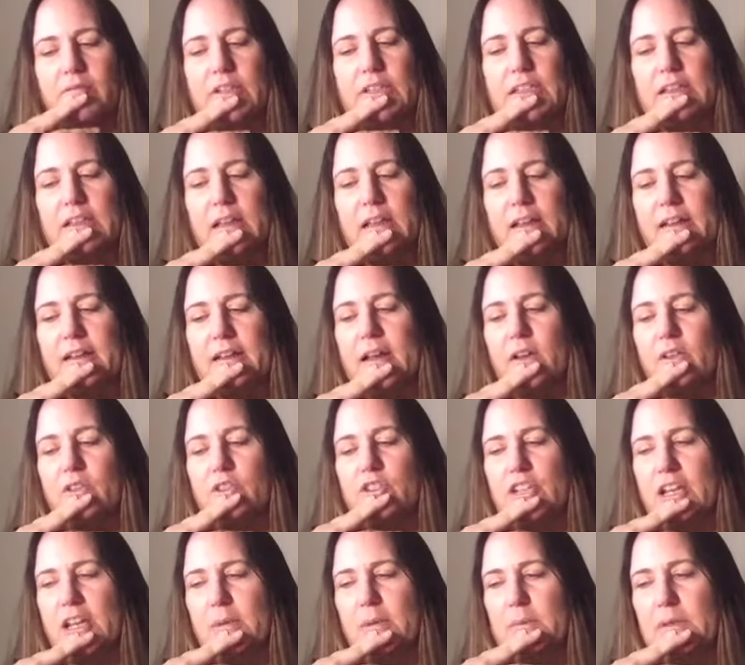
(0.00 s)
really like how
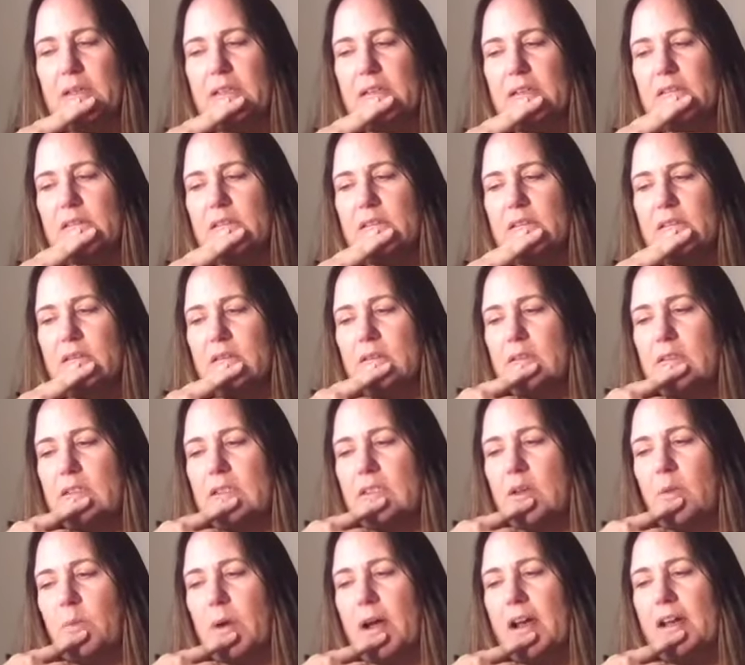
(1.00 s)
Jamie's,
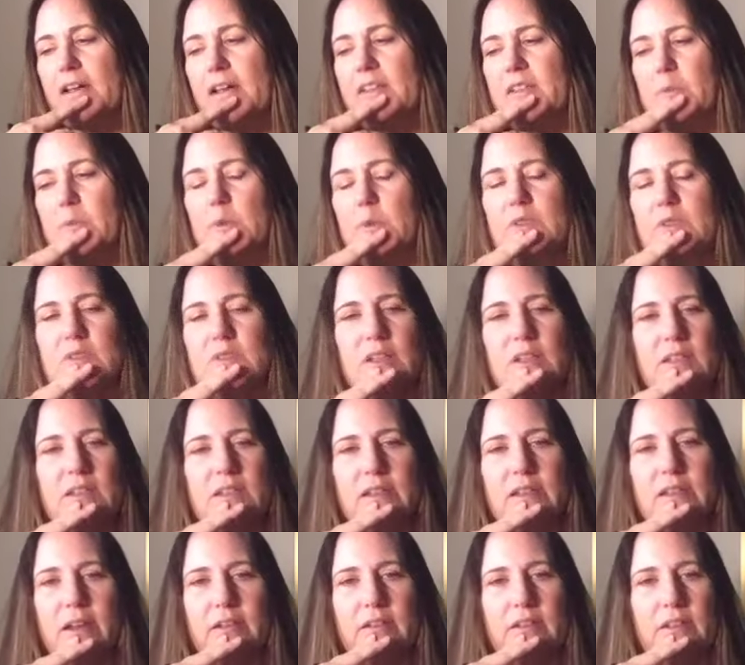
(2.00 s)
my husband's
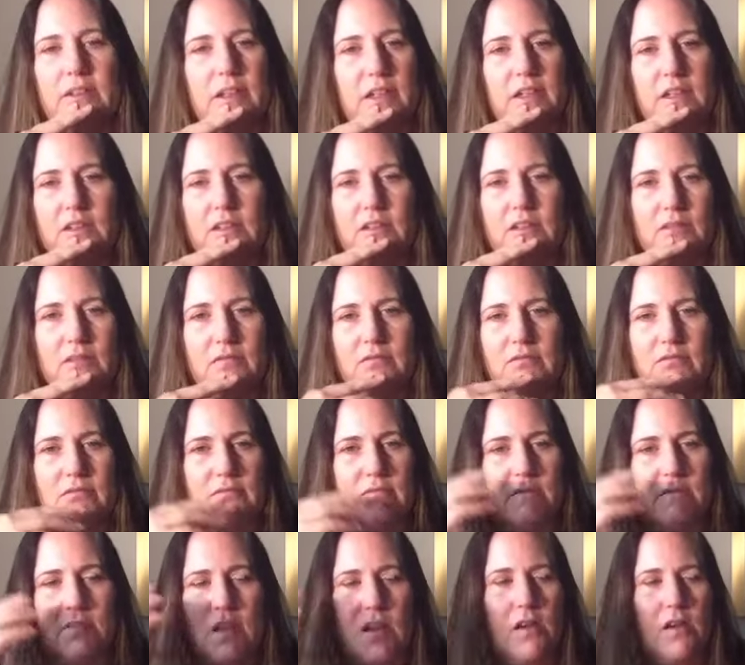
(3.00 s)
like that. Like,
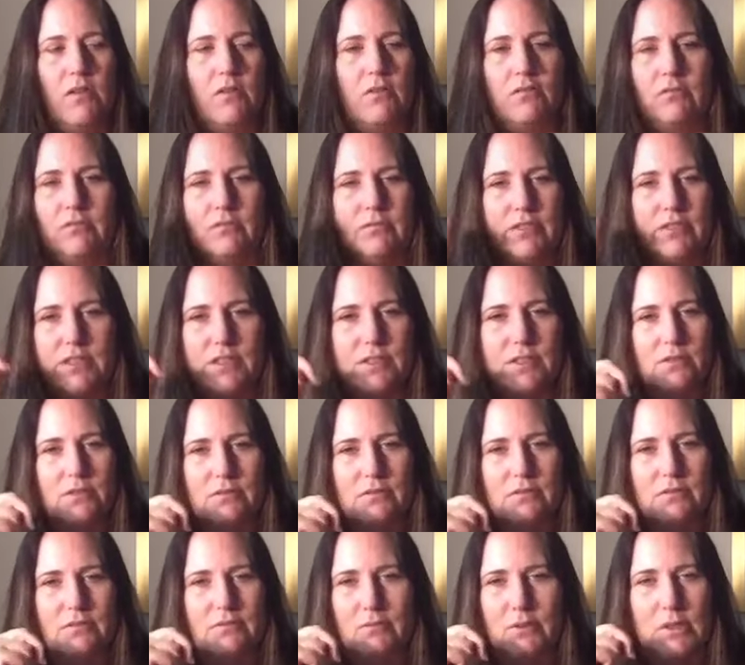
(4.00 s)
no,
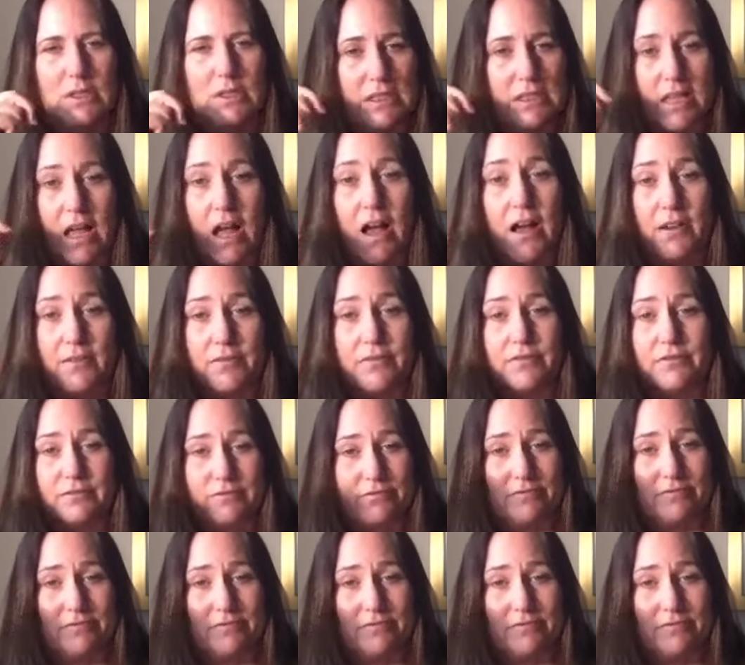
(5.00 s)
dude, we're alive.